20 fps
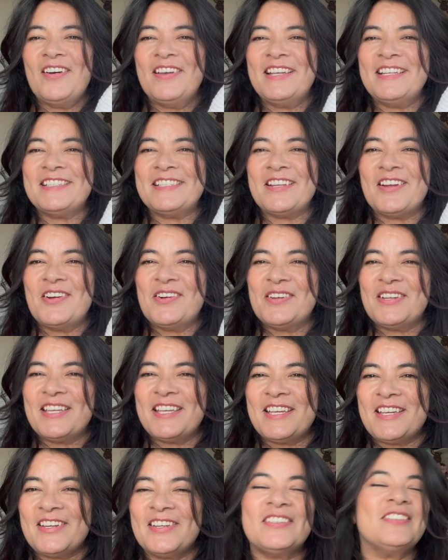he's so
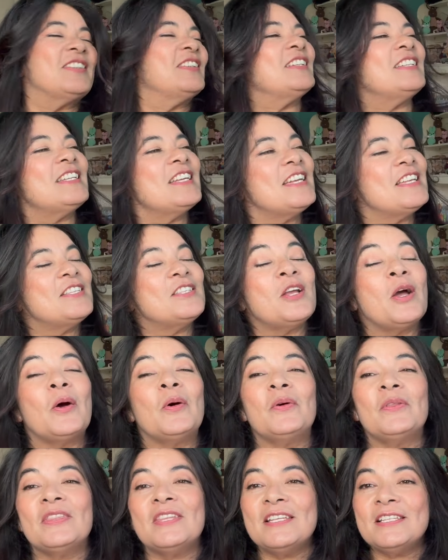cute.
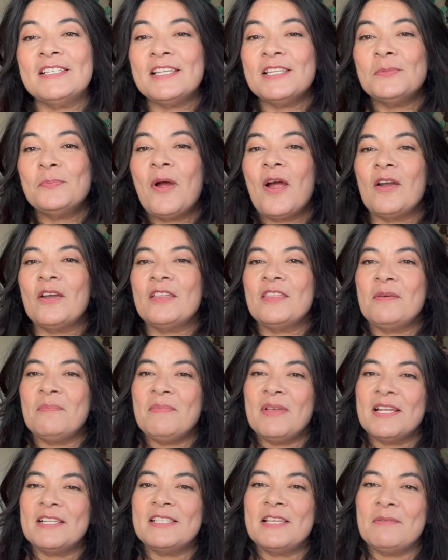So this is part of the
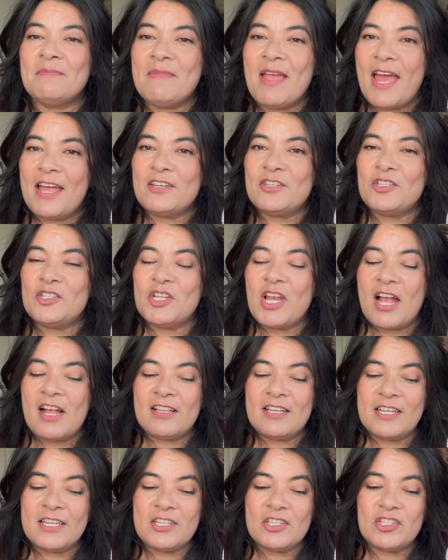mix and match
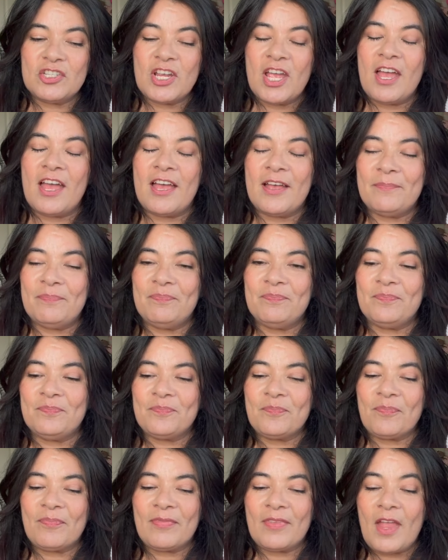challenge.
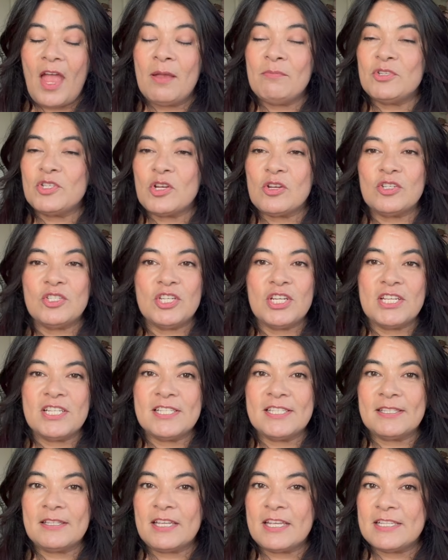I'm sure
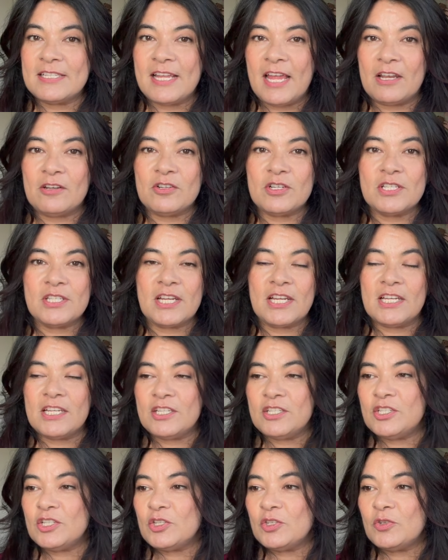Cassandra's going to
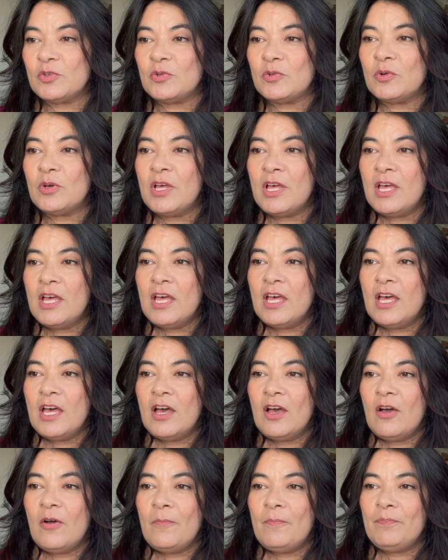do,
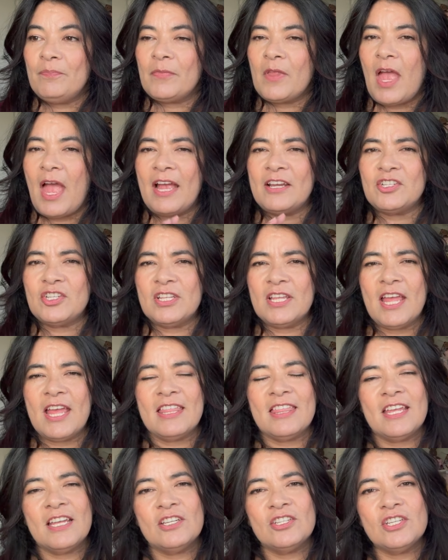actually, I
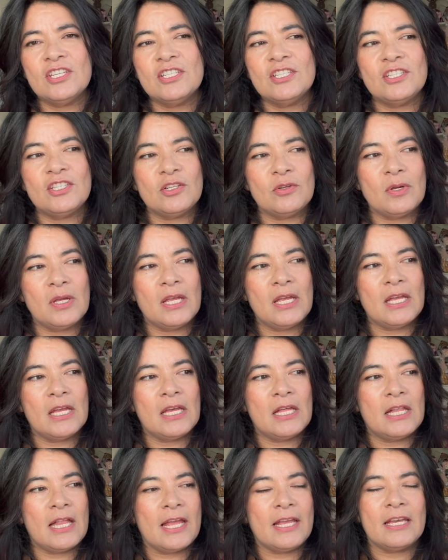think she's
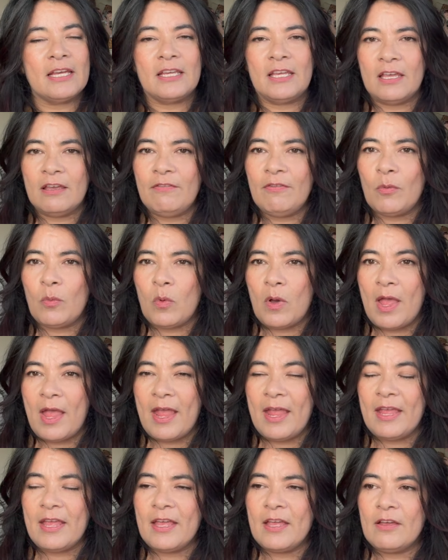doing like a
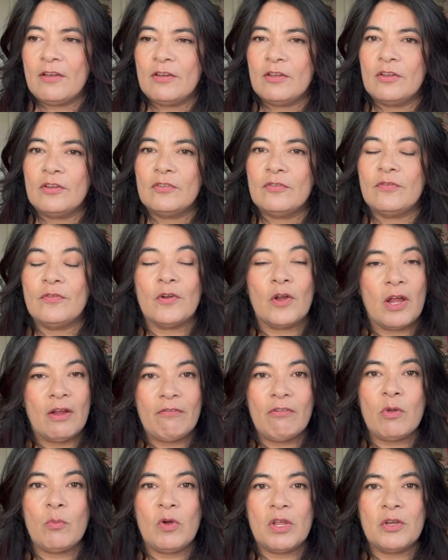giveaway for
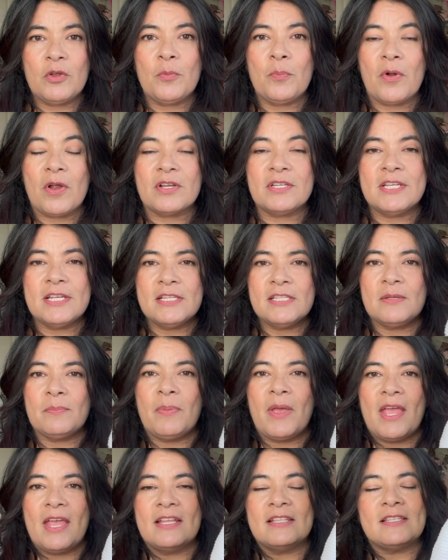everyone who
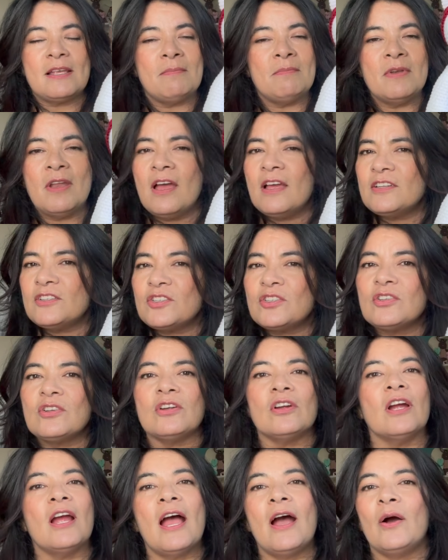participates. I'm not
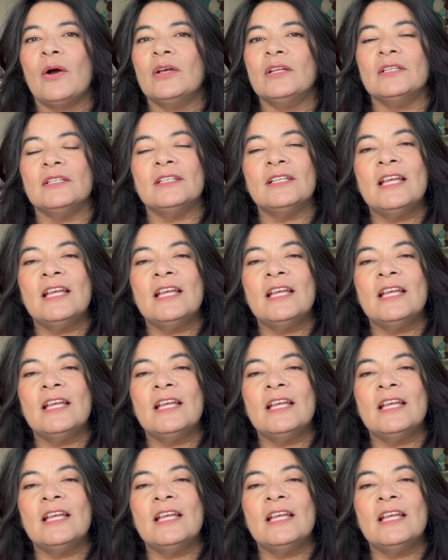sure how,